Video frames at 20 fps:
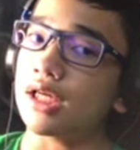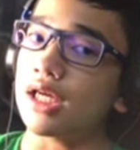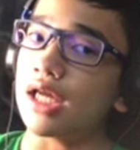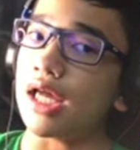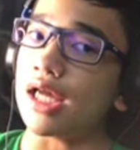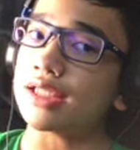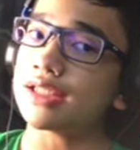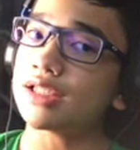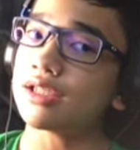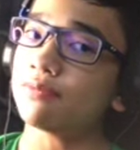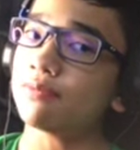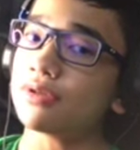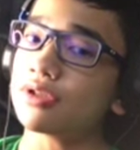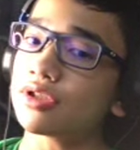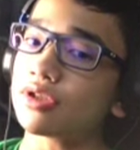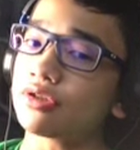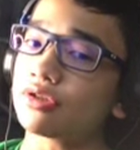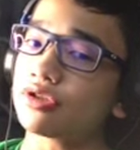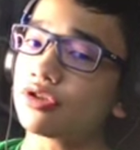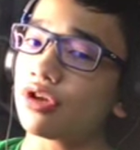
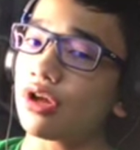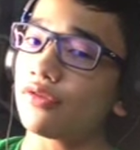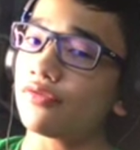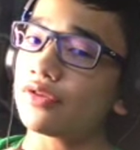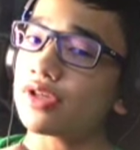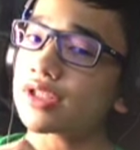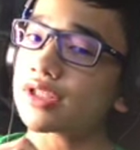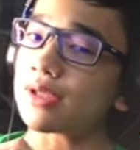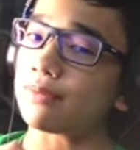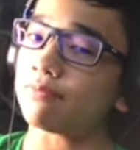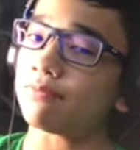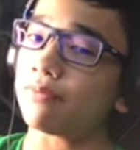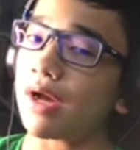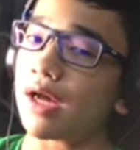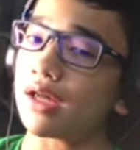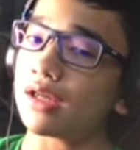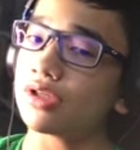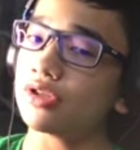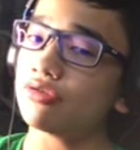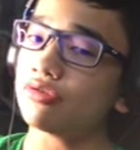SCP-012 is a
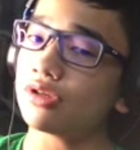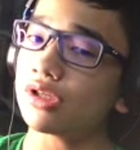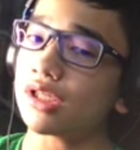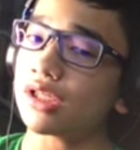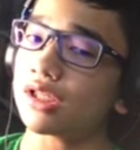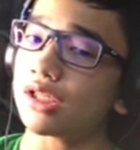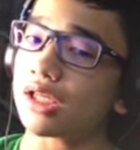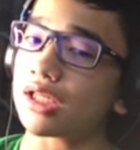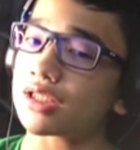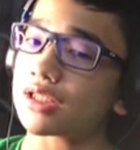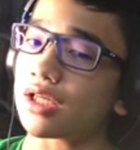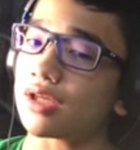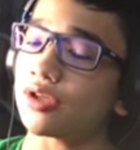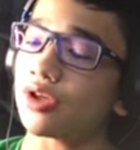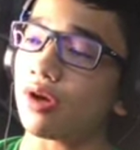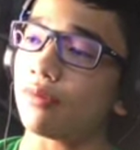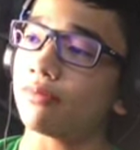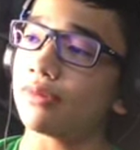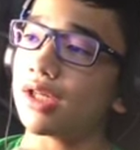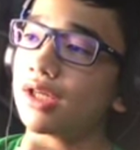Euclid class
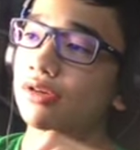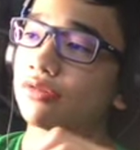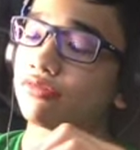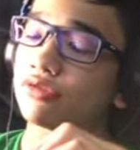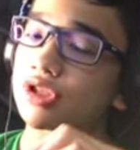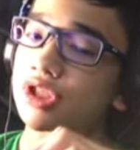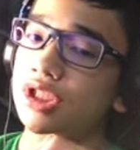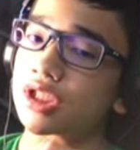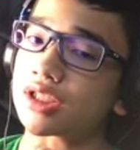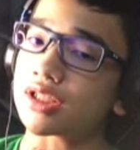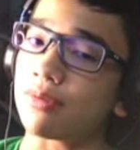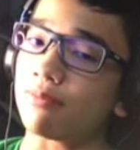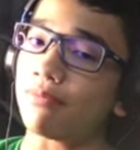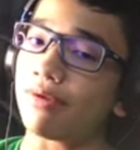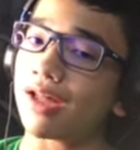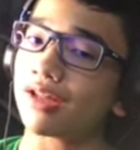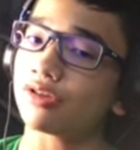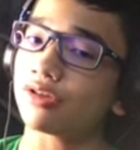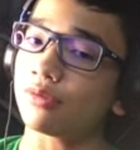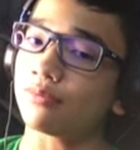anomaly, which is the
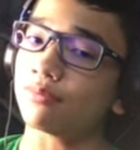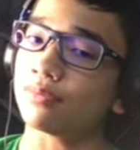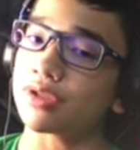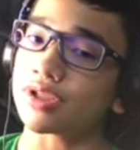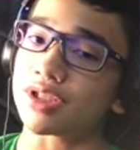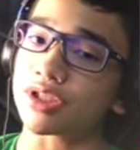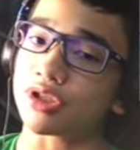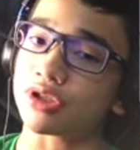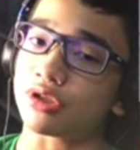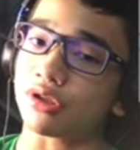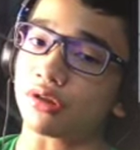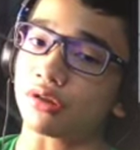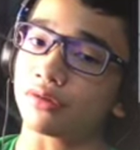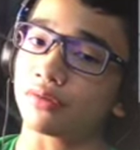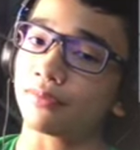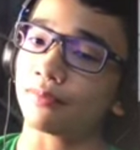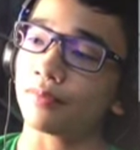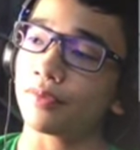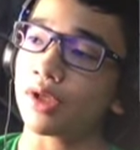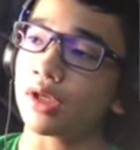bad composition.
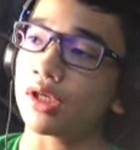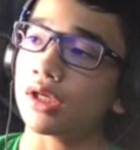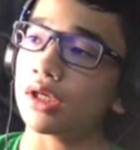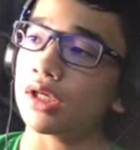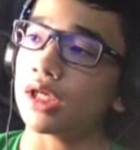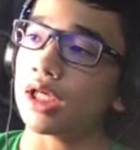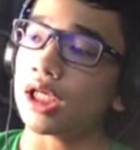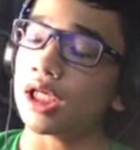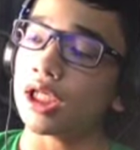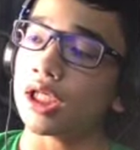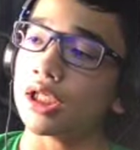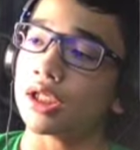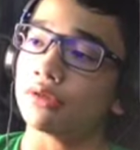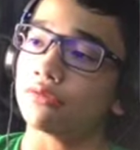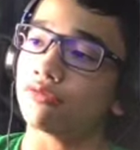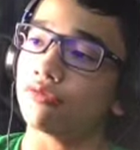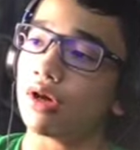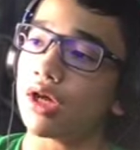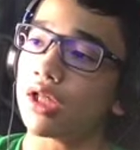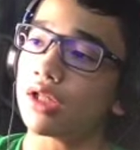
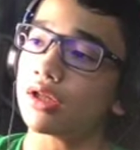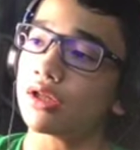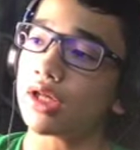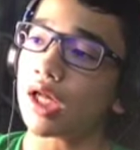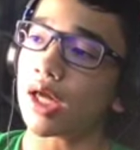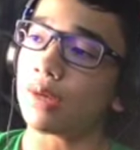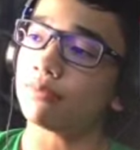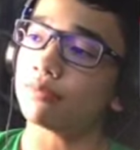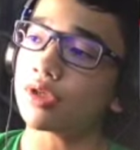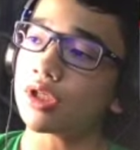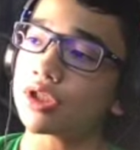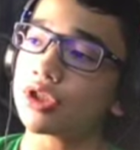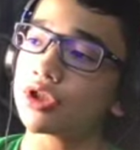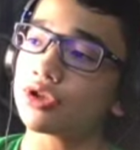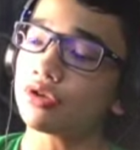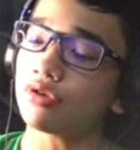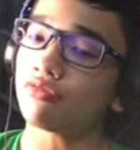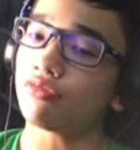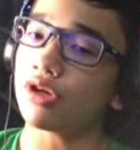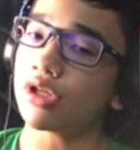When I'm not
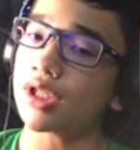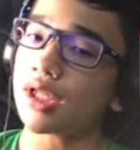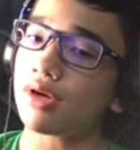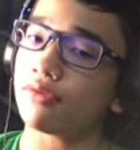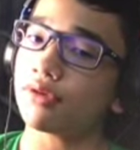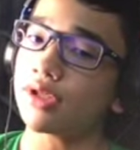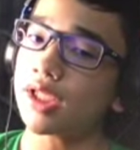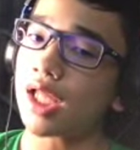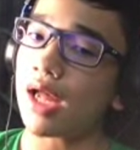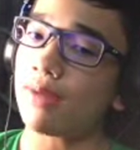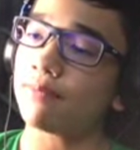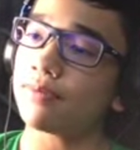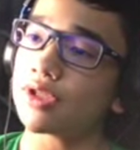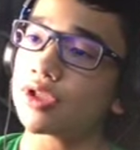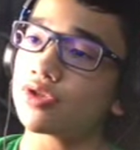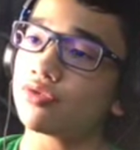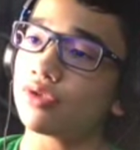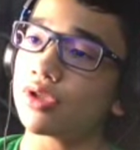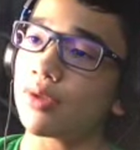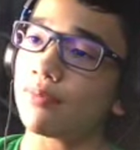sure what
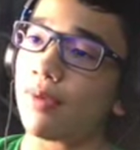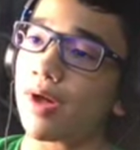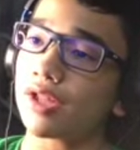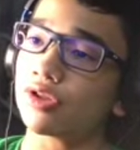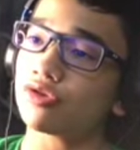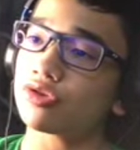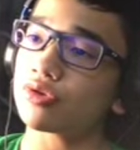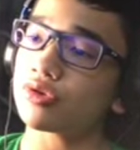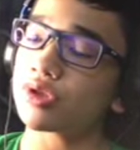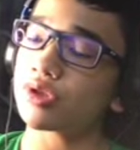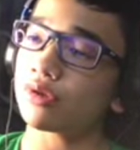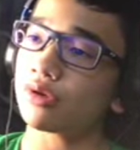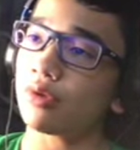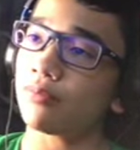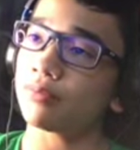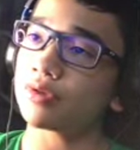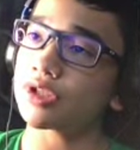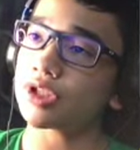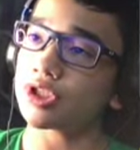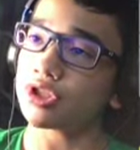happens when the bad
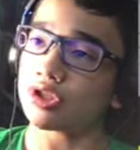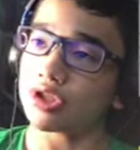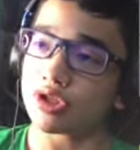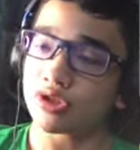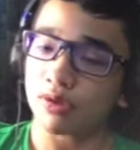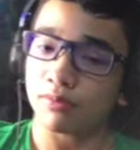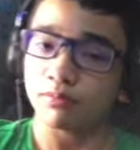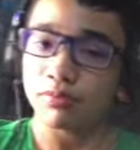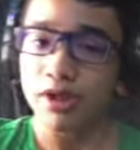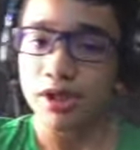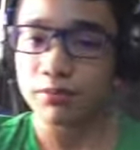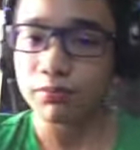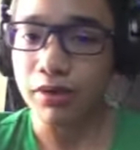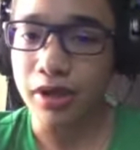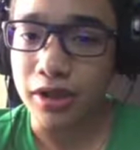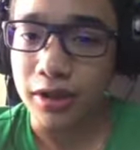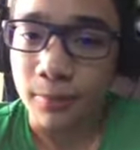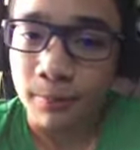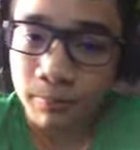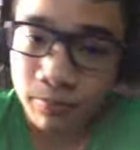composition is complete,
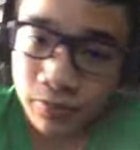but